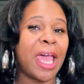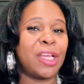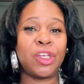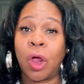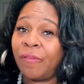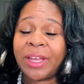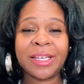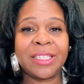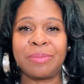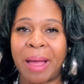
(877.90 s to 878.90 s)
Don't forget
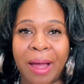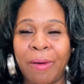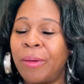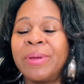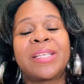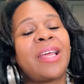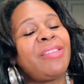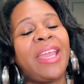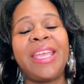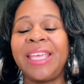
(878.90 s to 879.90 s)
to smile, because I
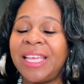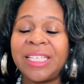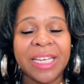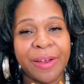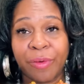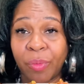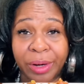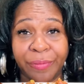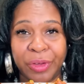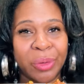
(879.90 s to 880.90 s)
think each and every one
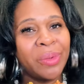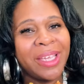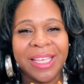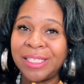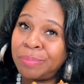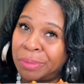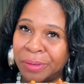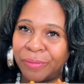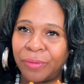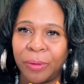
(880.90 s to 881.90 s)
of you is
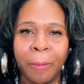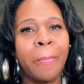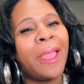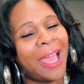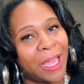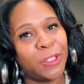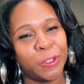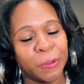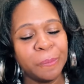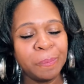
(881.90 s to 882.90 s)
beautiful. I
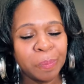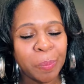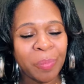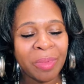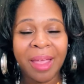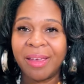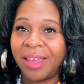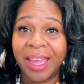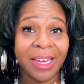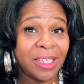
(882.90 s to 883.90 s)
do.
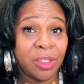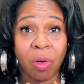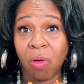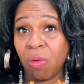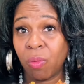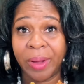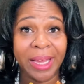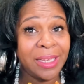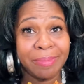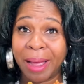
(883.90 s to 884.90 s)
And as
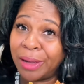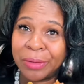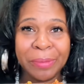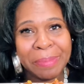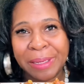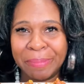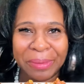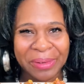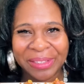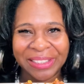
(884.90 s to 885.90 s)
always, my good
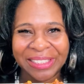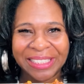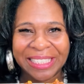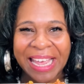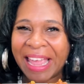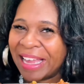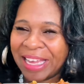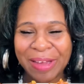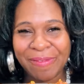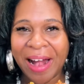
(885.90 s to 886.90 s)
people,
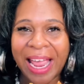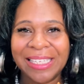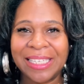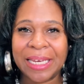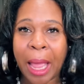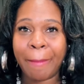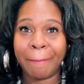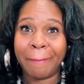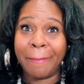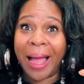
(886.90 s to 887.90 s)
keep rising.
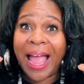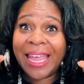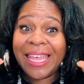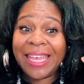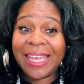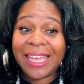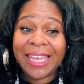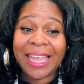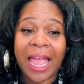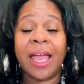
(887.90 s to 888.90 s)
Bye.